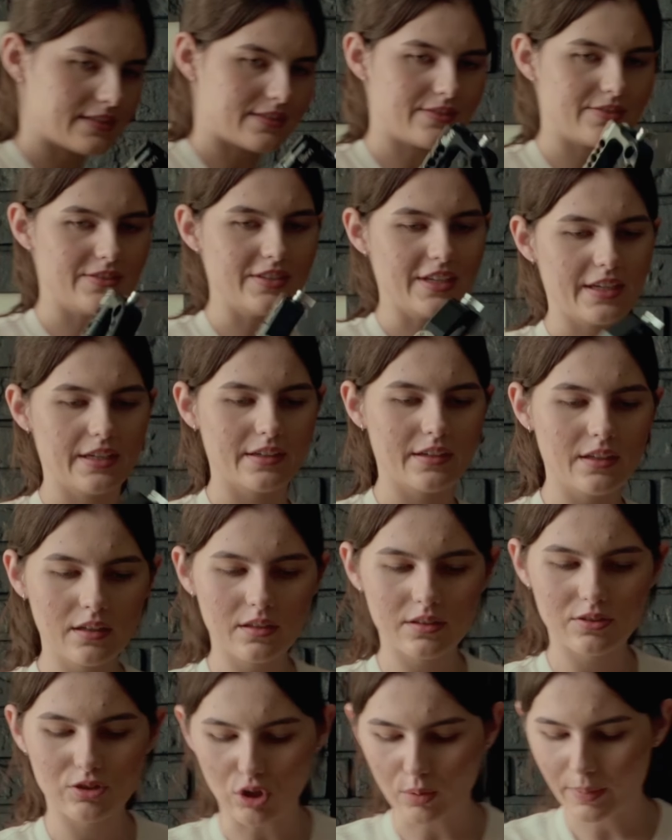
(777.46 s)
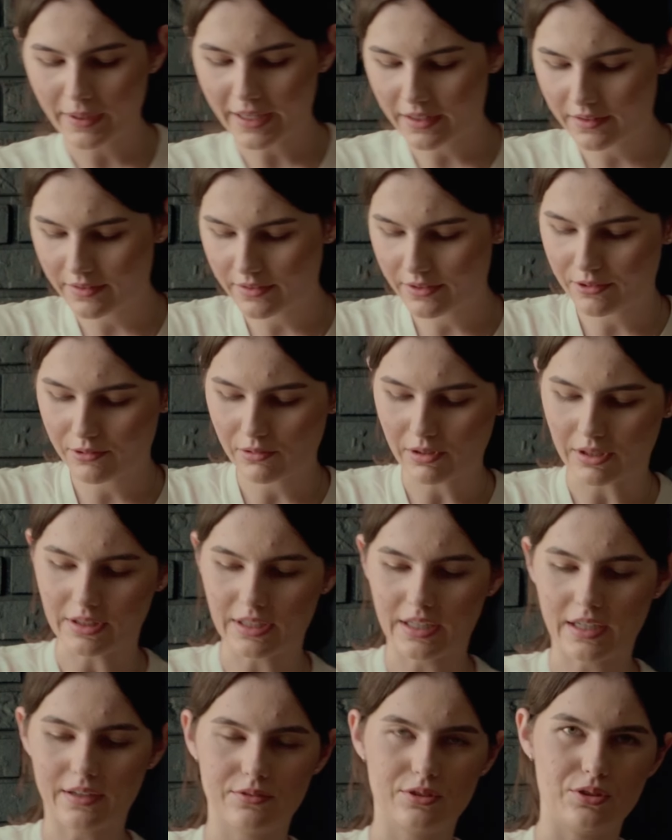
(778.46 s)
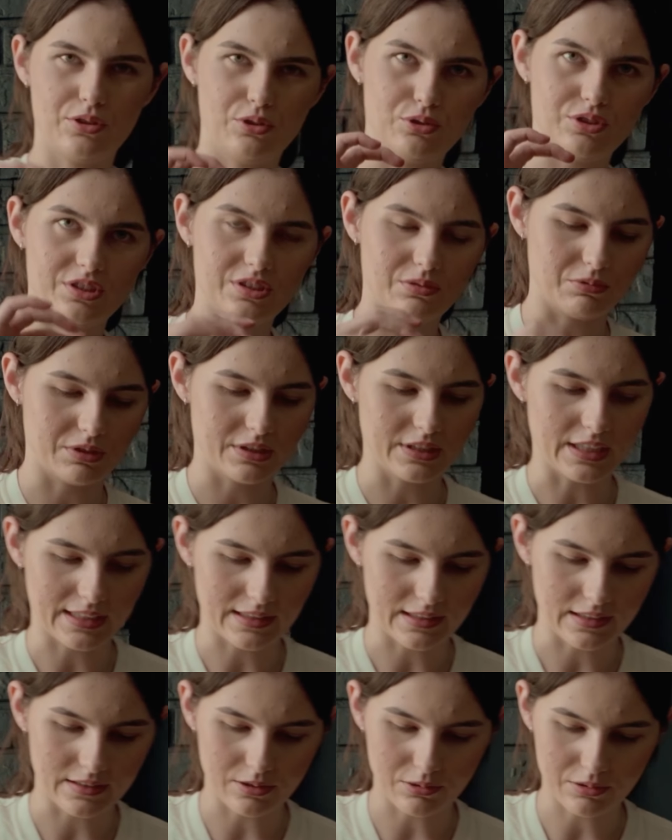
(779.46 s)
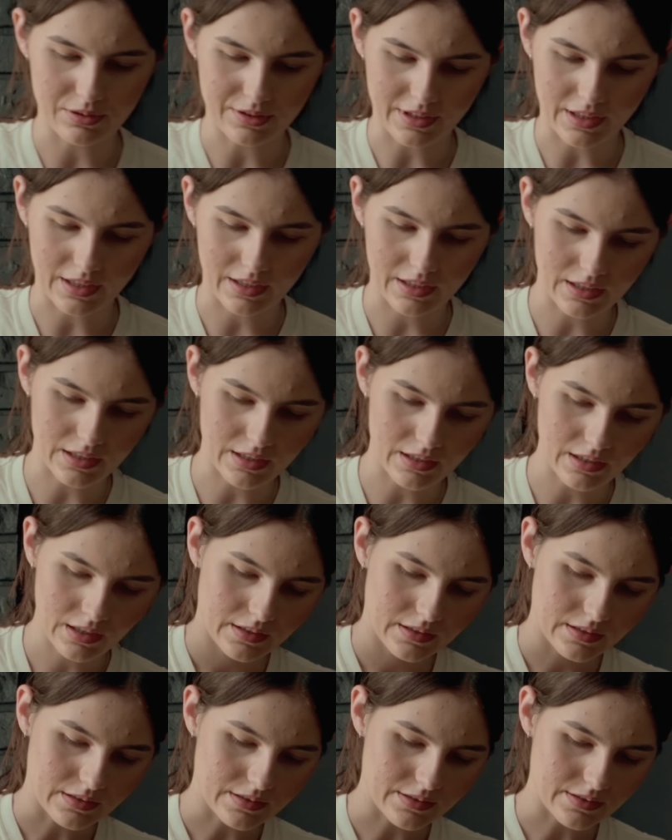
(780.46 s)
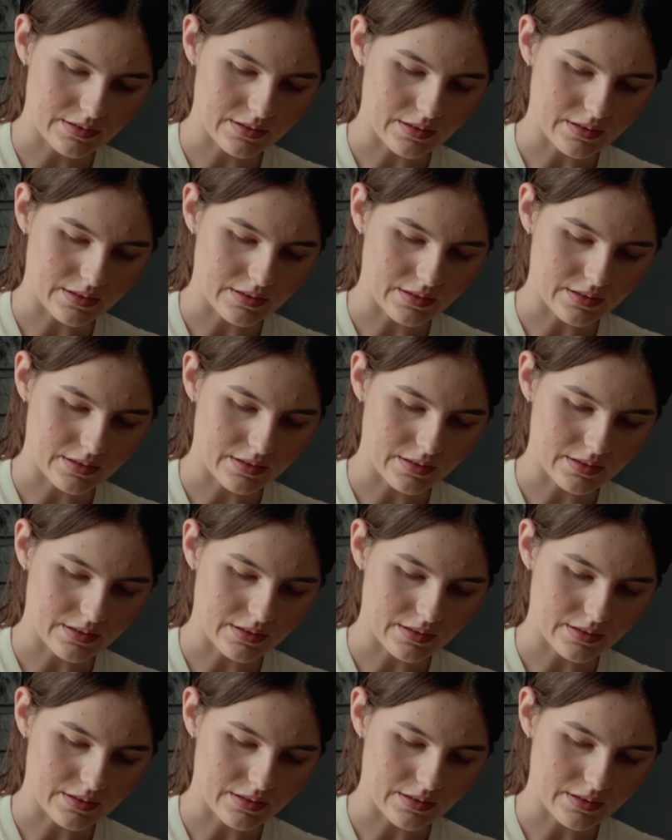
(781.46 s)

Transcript: Zin top handle, and I have to use it with that little thingy because